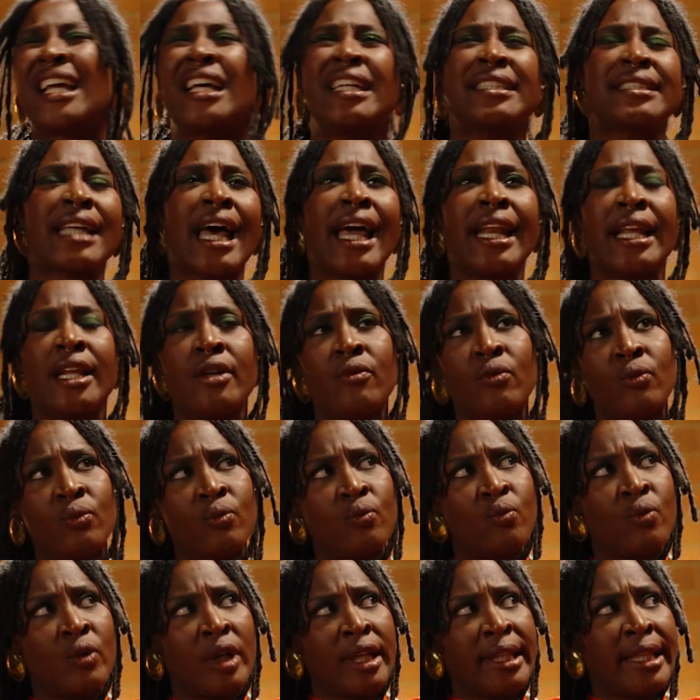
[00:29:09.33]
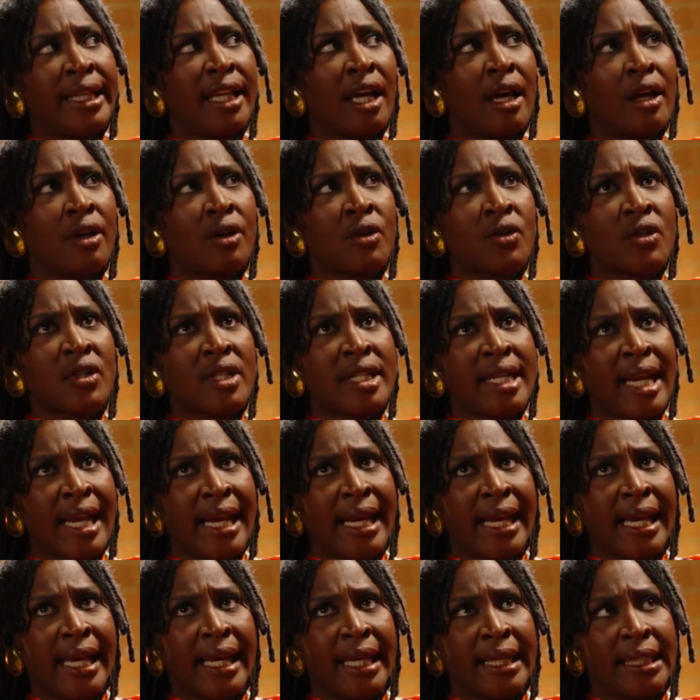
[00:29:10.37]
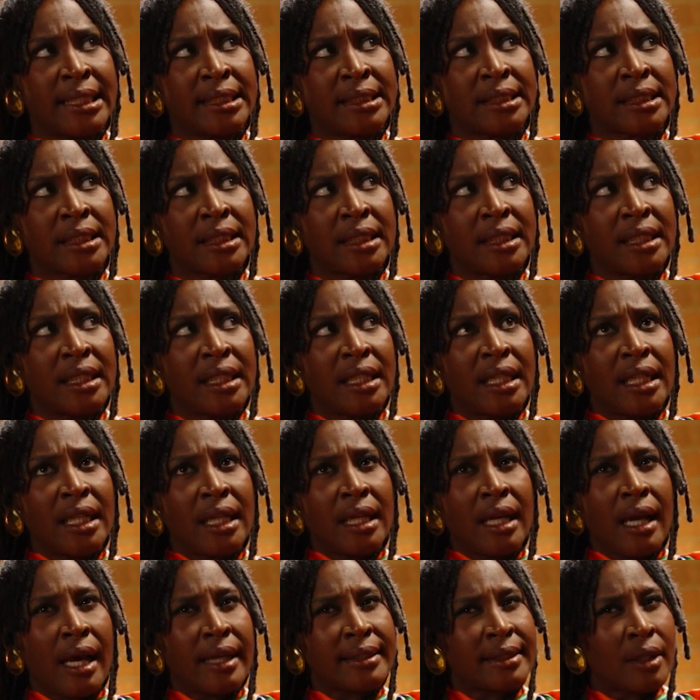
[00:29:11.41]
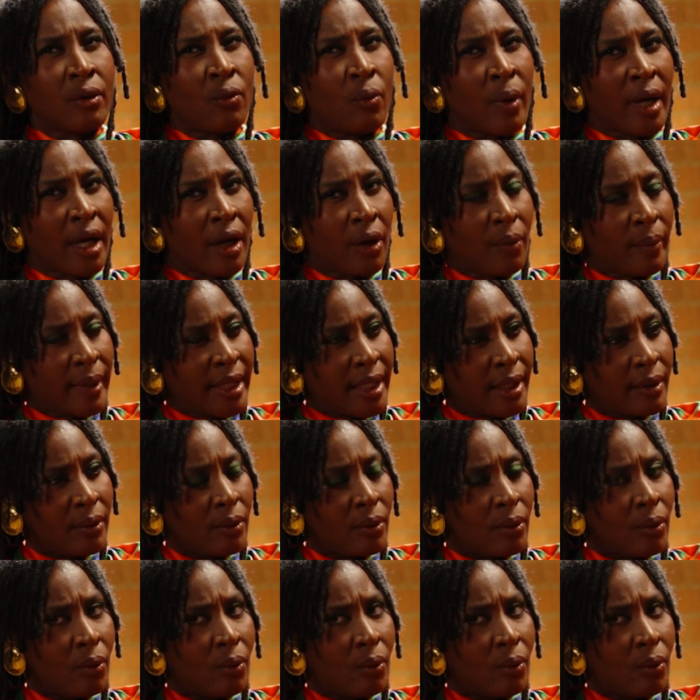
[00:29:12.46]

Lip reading: because I didn't really understand. I was like, where are we?